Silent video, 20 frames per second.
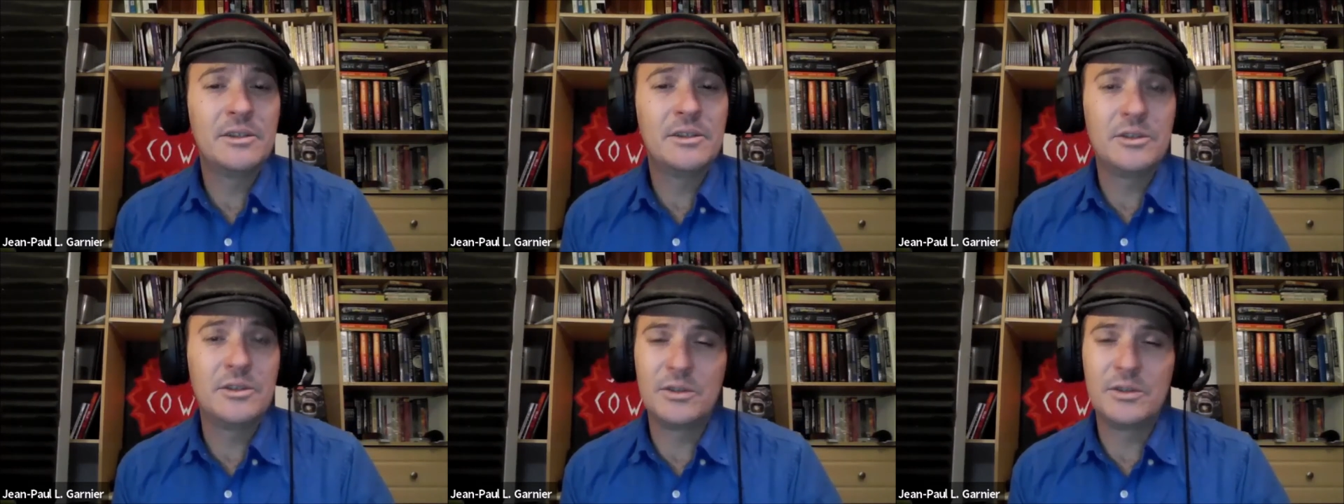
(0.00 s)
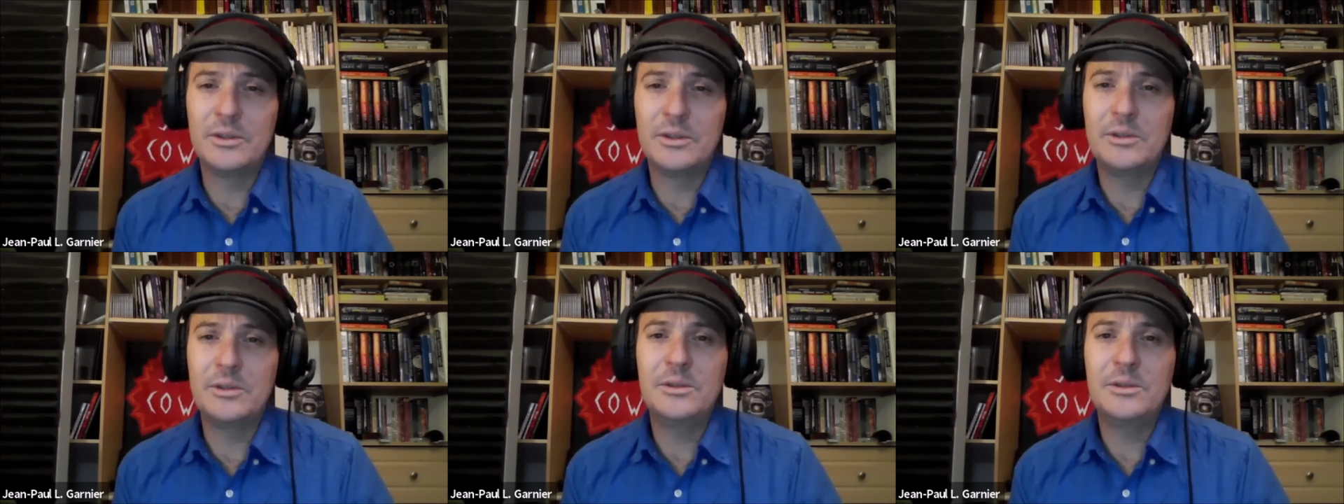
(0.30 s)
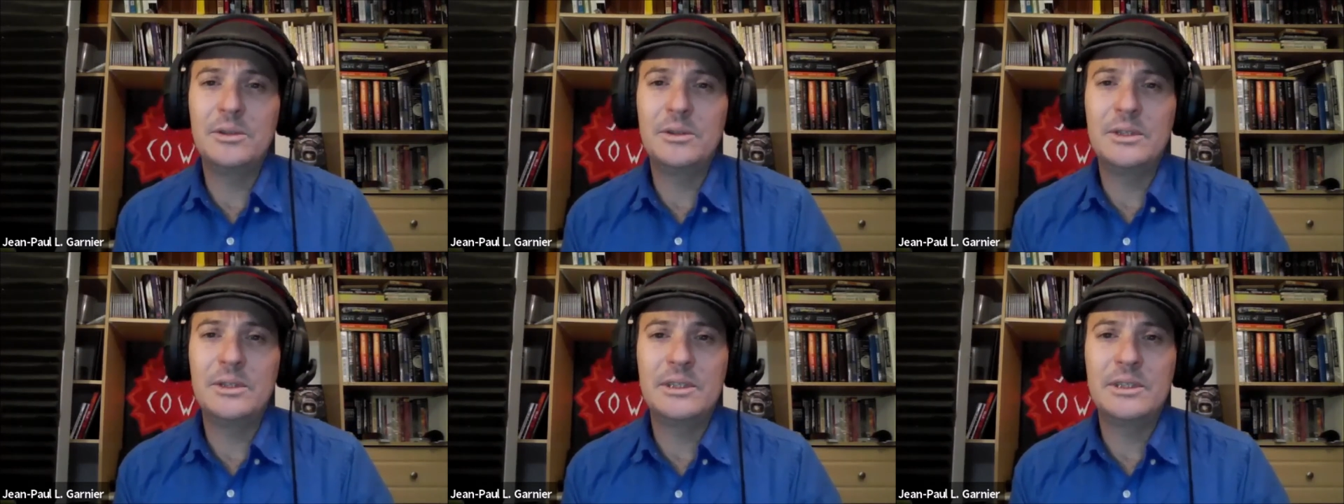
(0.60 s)

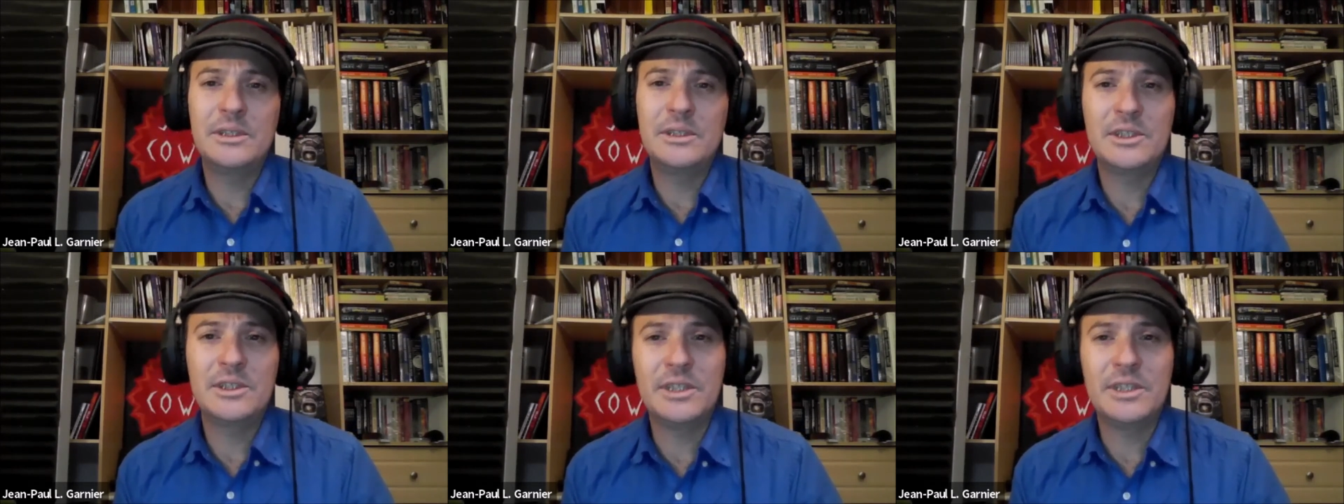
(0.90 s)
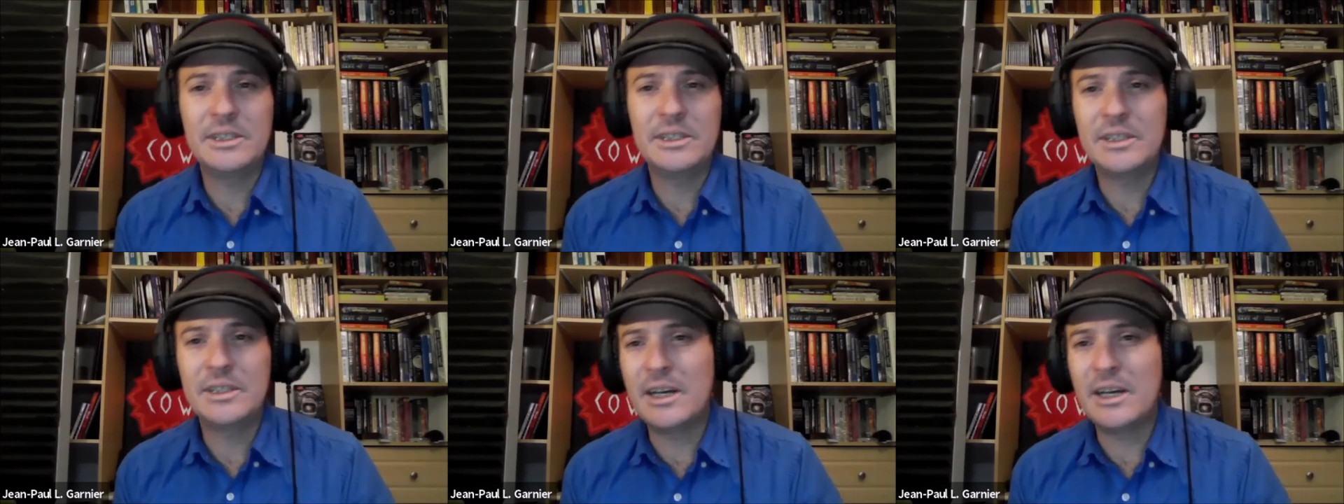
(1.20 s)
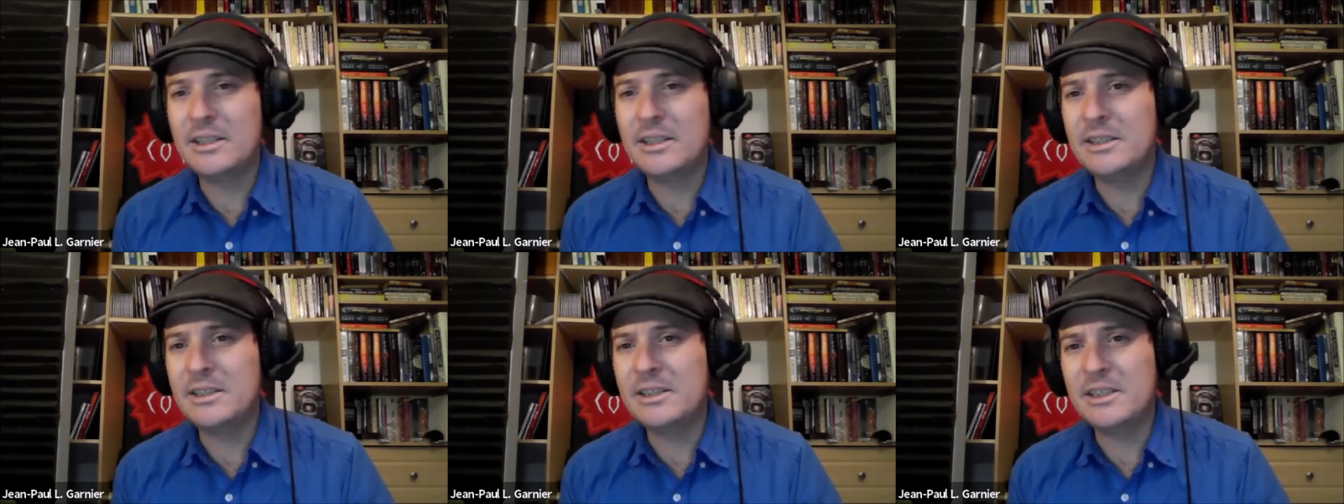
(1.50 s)
True, she is
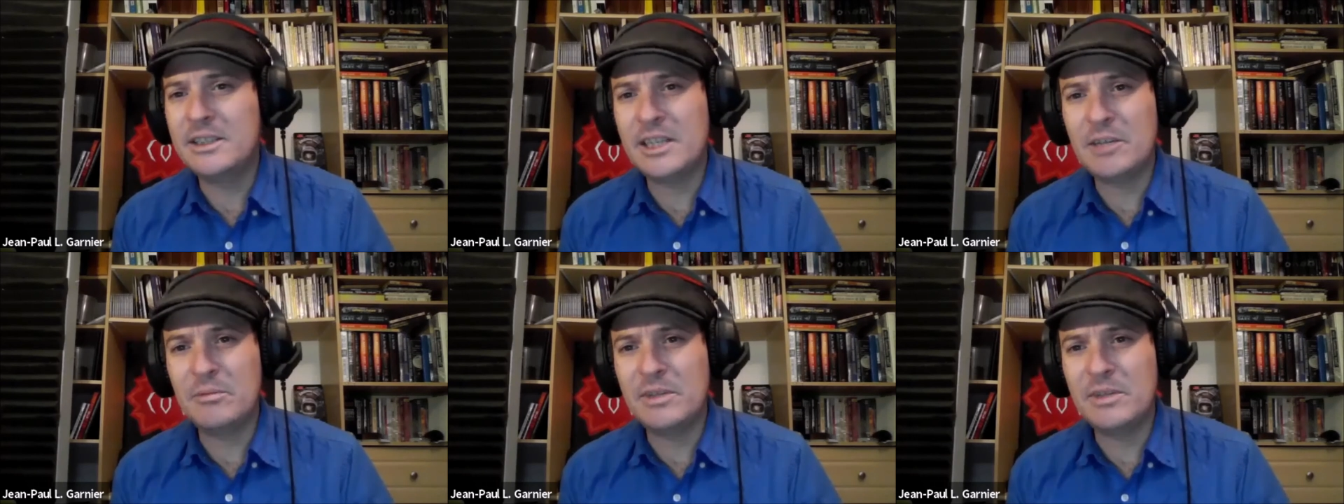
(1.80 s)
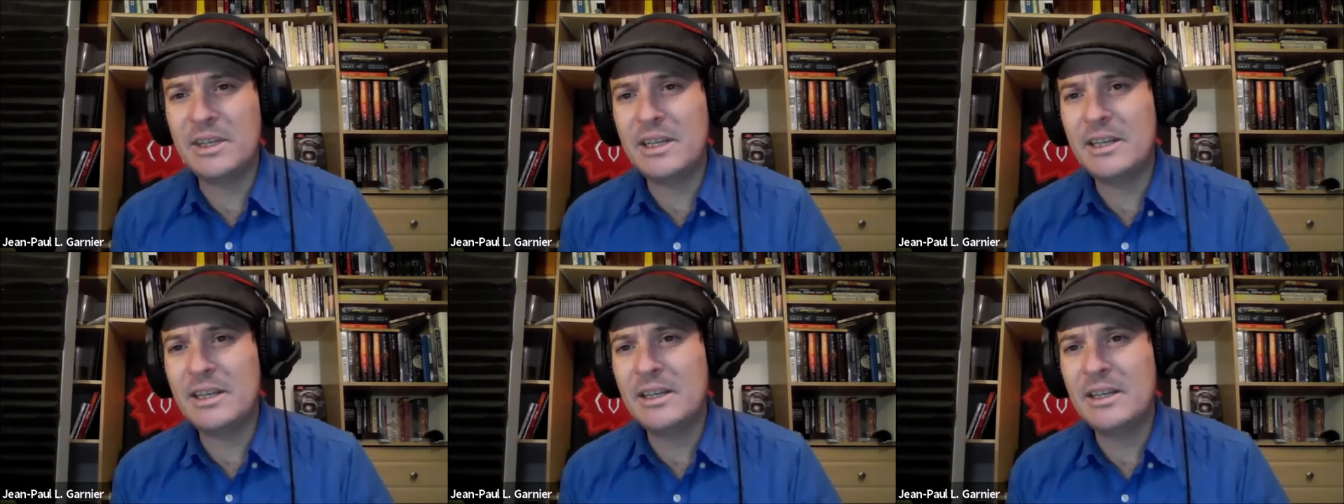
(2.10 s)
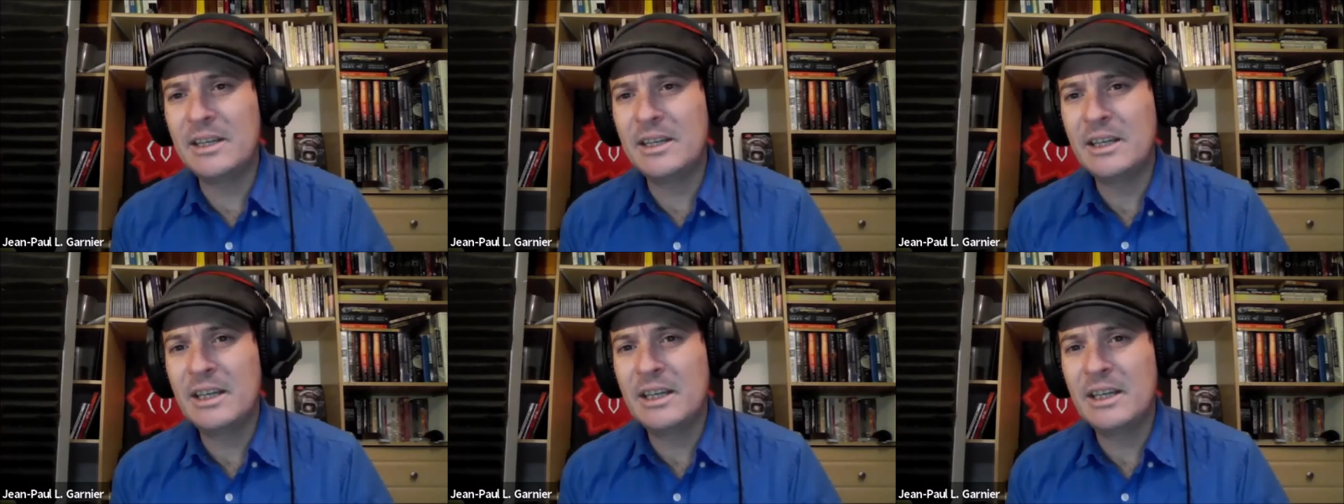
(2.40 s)
unseemly